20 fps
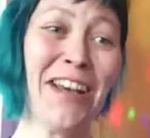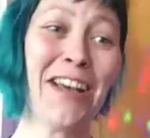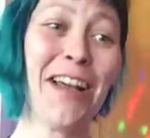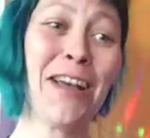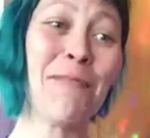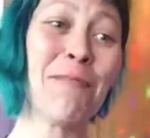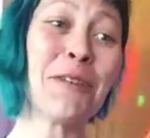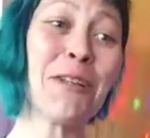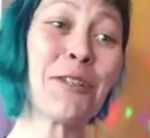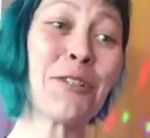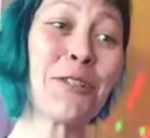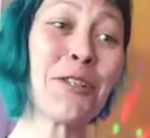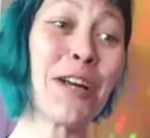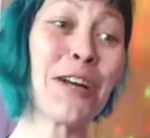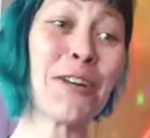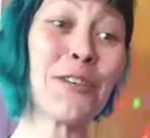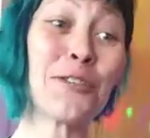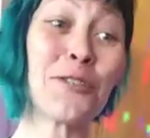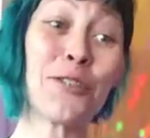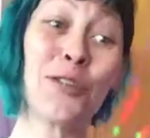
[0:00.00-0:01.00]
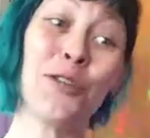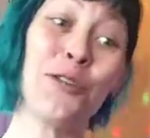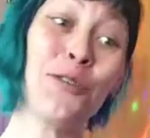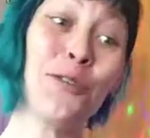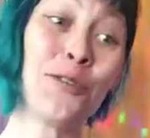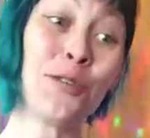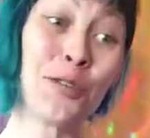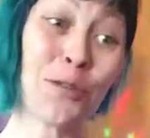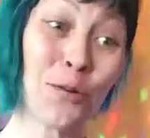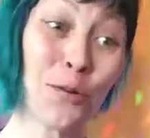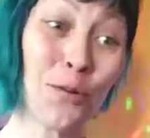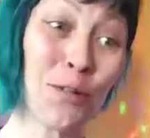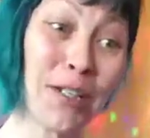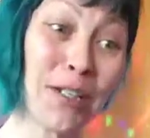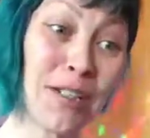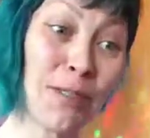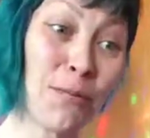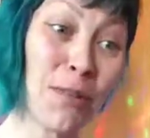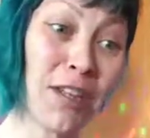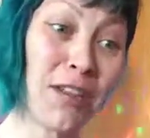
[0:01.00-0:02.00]
I'm going to share 2
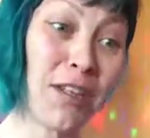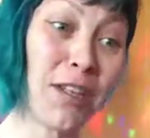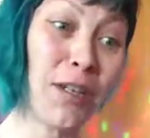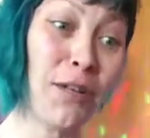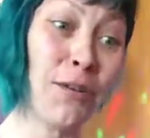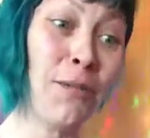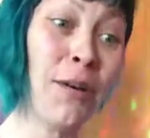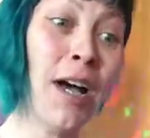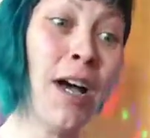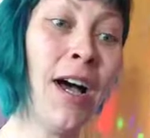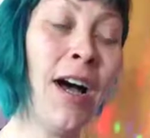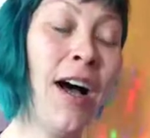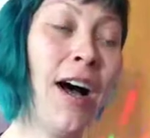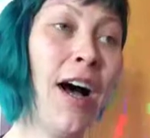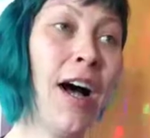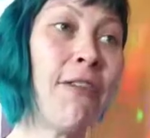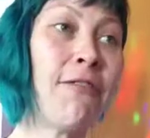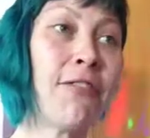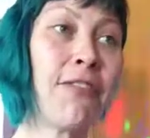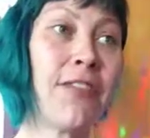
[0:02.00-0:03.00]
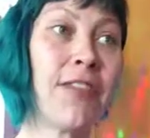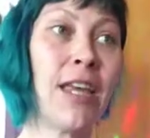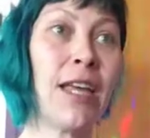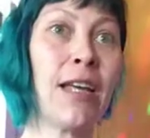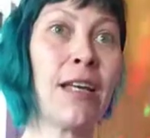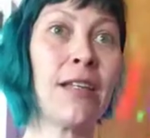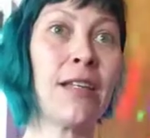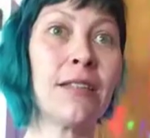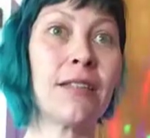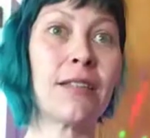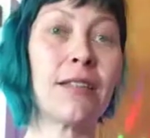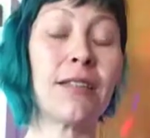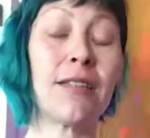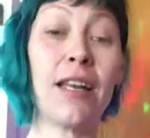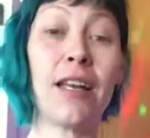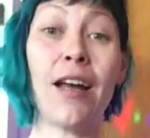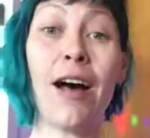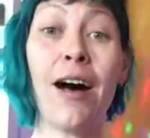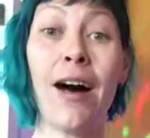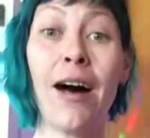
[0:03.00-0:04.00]
stories with you of things
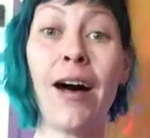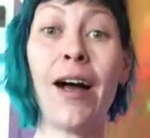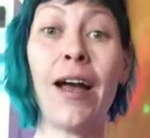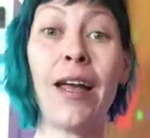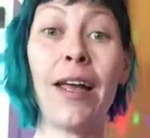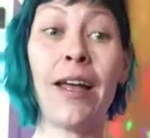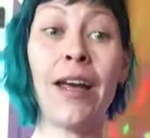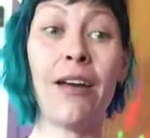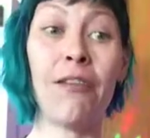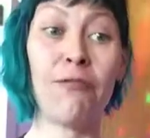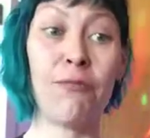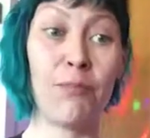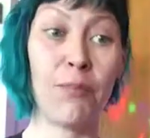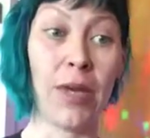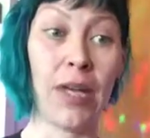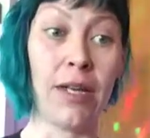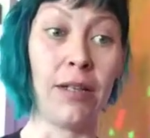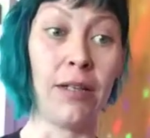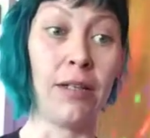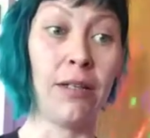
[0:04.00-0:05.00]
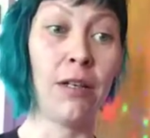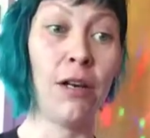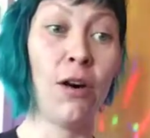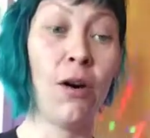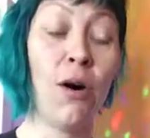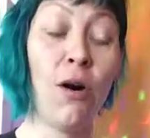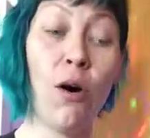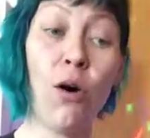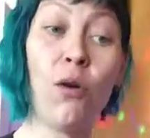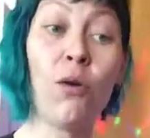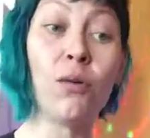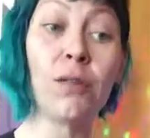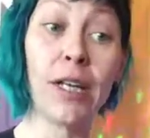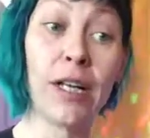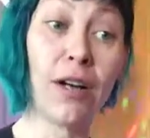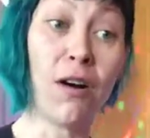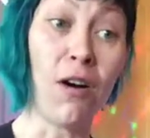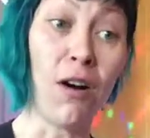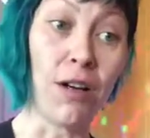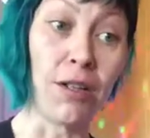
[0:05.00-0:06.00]
that I have been
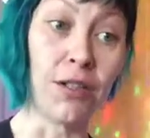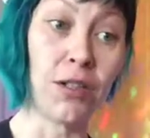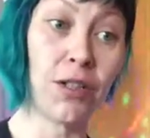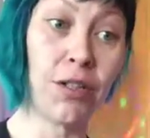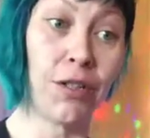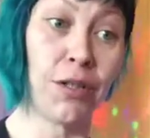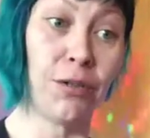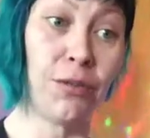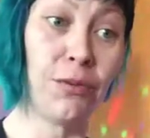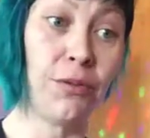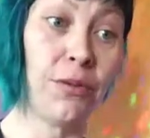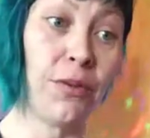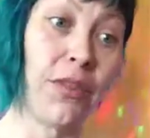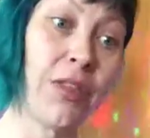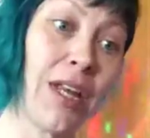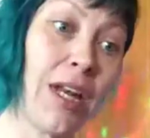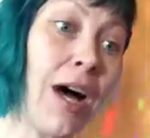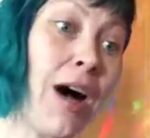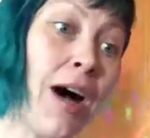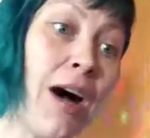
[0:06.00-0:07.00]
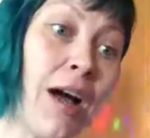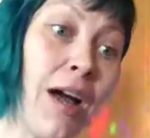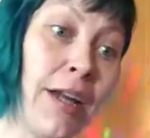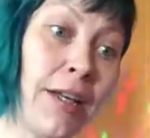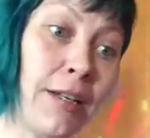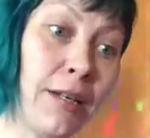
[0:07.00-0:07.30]
holding on to that I